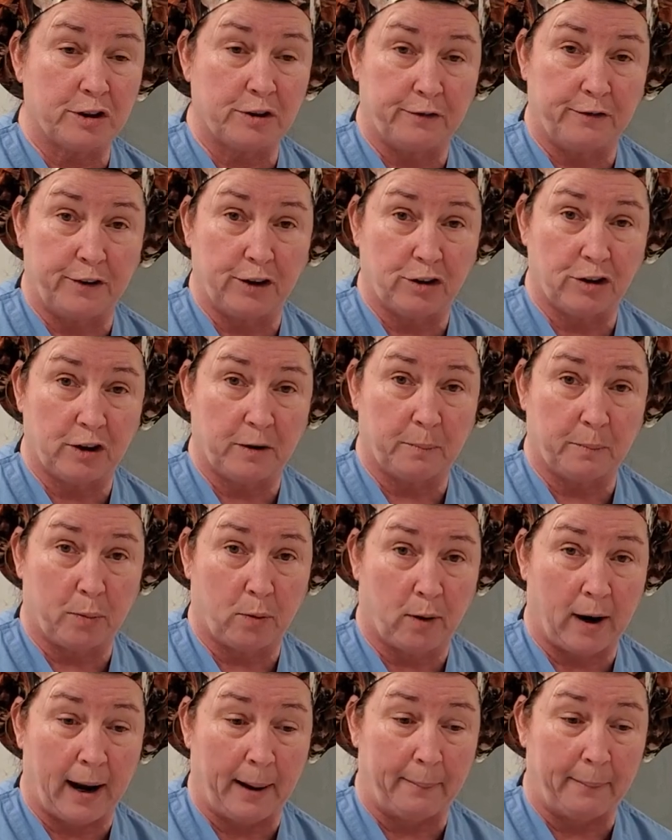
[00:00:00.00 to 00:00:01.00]

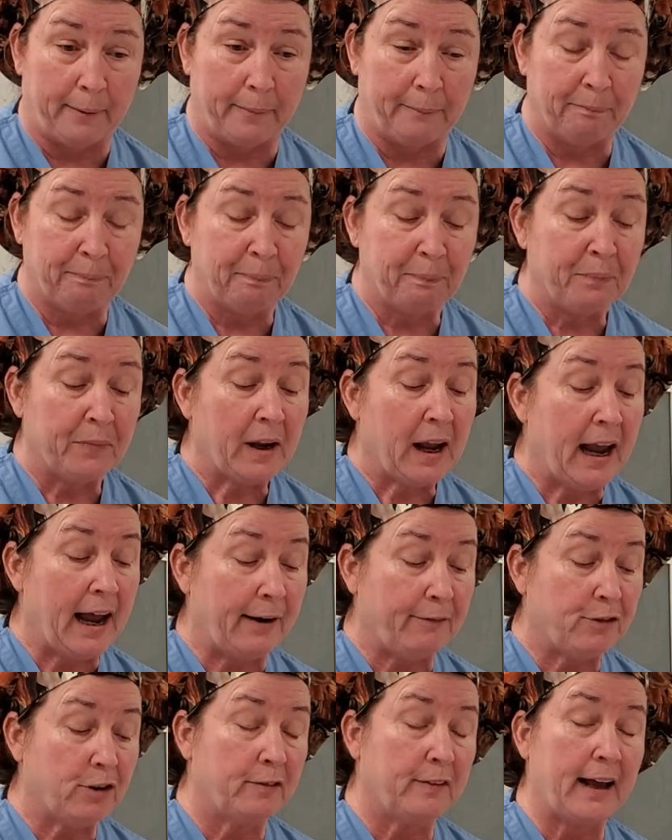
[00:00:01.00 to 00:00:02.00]
sufficient prep.
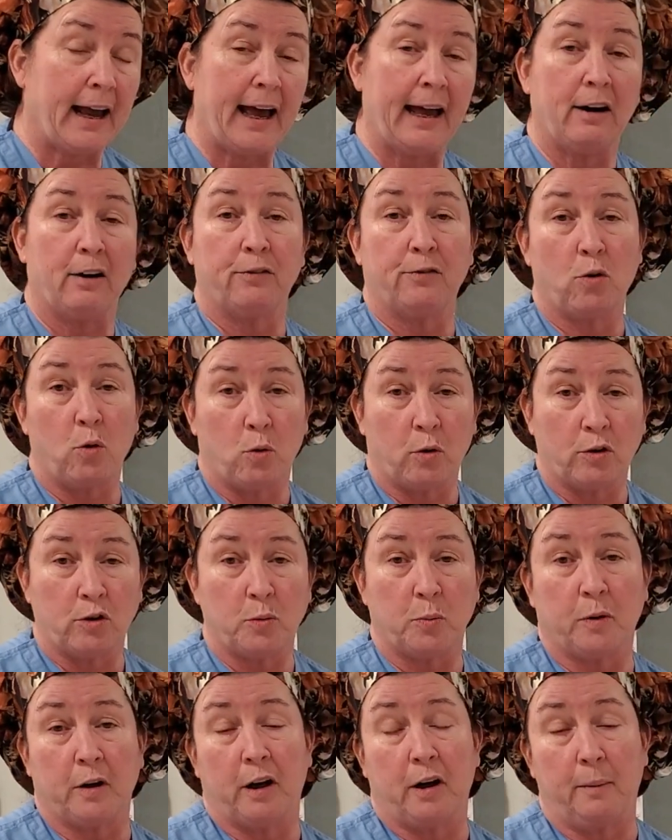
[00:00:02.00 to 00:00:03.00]
After that, of
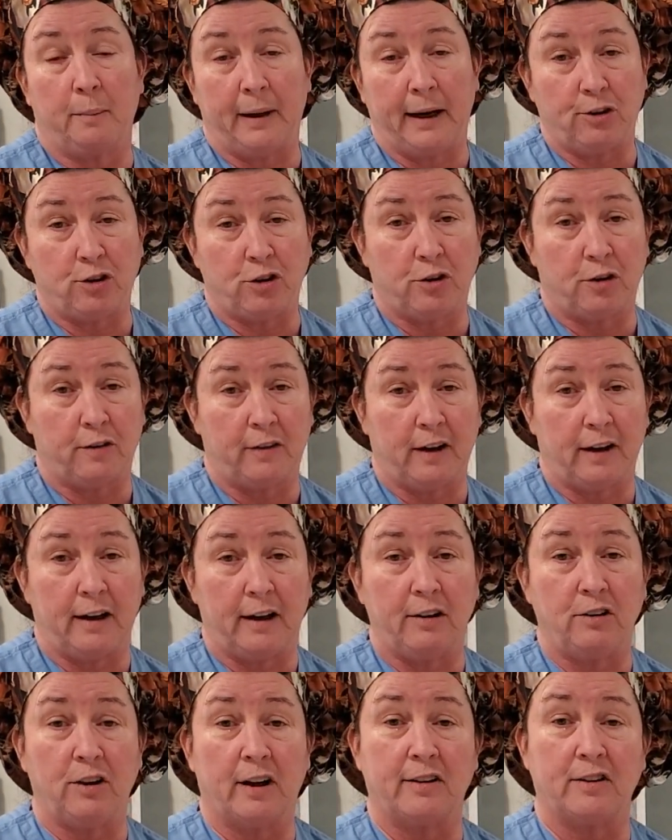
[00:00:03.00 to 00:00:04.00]
course, we're going to make sure that
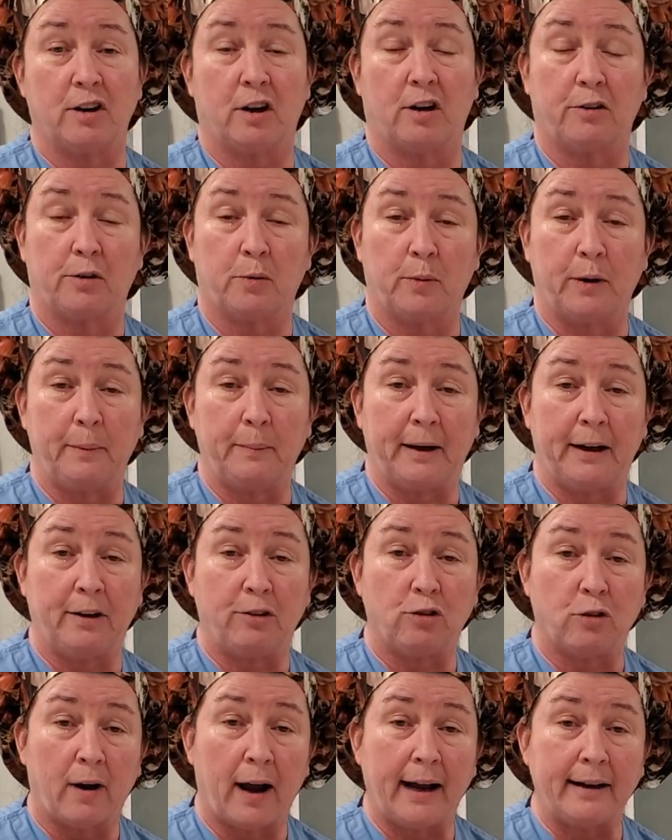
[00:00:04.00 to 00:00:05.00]
it does our
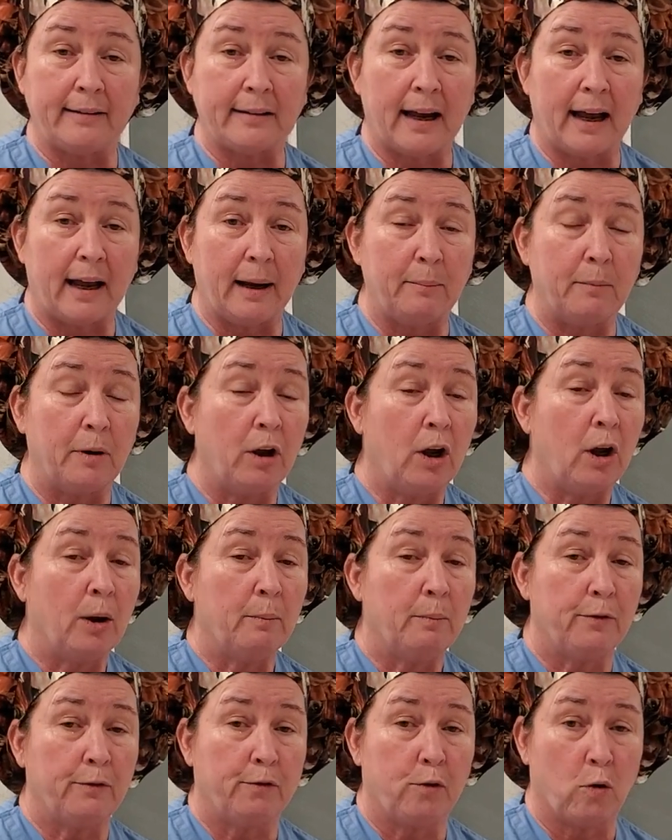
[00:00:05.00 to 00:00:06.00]
3-minute dry time
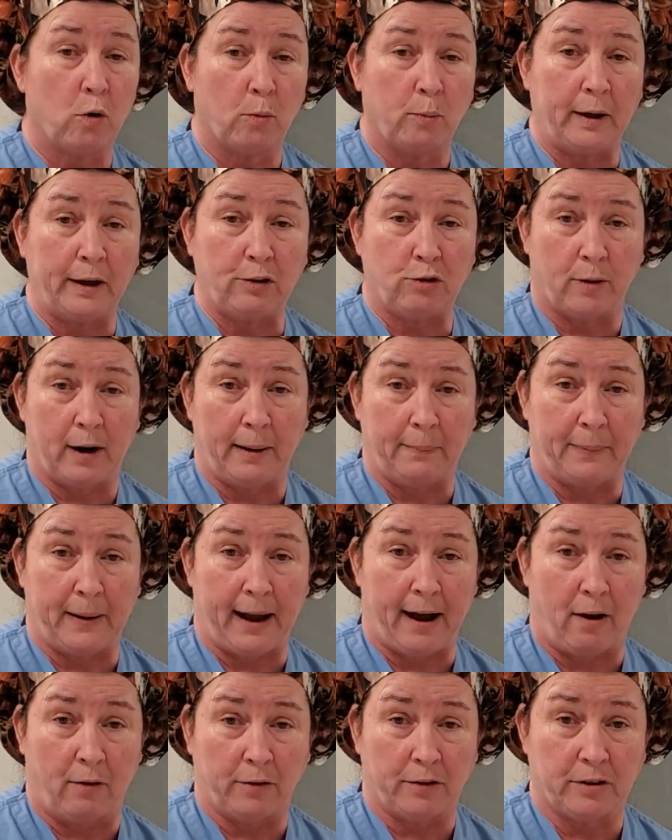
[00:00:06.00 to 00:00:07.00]
before we drape
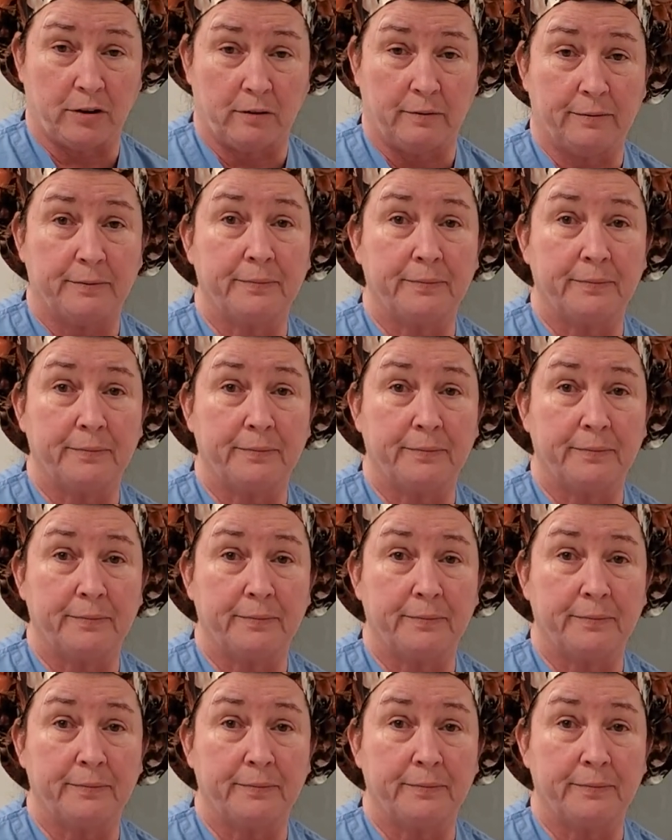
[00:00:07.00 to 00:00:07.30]
out.